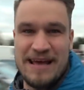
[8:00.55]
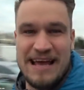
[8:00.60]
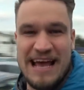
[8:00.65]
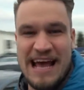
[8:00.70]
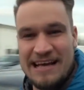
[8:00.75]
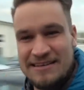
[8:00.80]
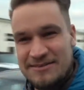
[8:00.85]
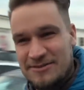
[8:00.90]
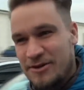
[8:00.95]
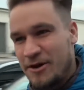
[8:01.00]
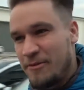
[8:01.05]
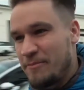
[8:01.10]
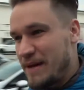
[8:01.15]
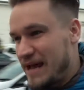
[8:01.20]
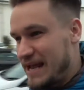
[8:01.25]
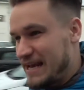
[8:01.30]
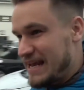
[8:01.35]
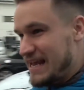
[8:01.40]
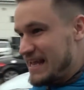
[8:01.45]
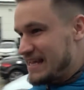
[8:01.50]
plate has not
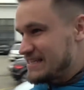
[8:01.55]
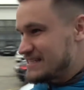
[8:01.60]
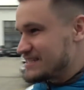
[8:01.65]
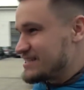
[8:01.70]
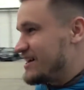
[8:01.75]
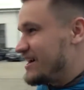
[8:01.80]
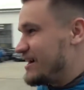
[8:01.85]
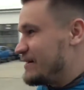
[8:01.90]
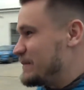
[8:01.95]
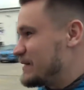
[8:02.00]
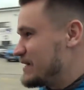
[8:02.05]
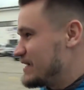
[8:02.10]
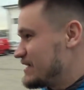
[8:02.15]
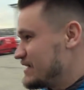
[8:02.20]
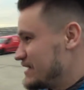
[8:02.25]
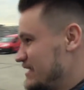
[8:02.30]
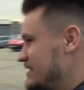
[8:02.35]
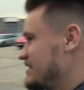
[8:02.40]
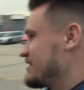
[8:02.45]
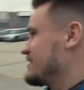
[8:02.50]
made it in time.
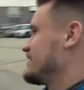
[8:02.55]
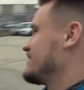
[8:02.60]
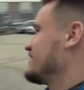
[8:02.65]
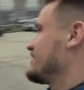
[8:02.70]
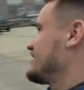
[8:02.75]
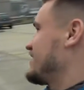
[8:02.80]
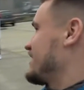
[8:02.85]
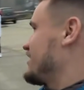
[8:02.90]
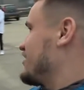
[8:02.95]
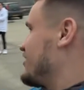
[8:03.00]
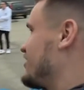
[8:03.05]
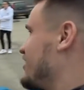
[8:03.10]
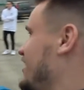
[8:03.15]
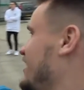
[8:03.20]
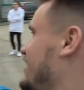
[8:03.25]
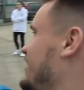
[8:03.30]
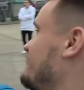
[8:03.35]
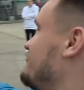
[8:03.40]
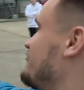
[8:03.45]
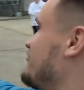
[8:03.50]
Thank you kindly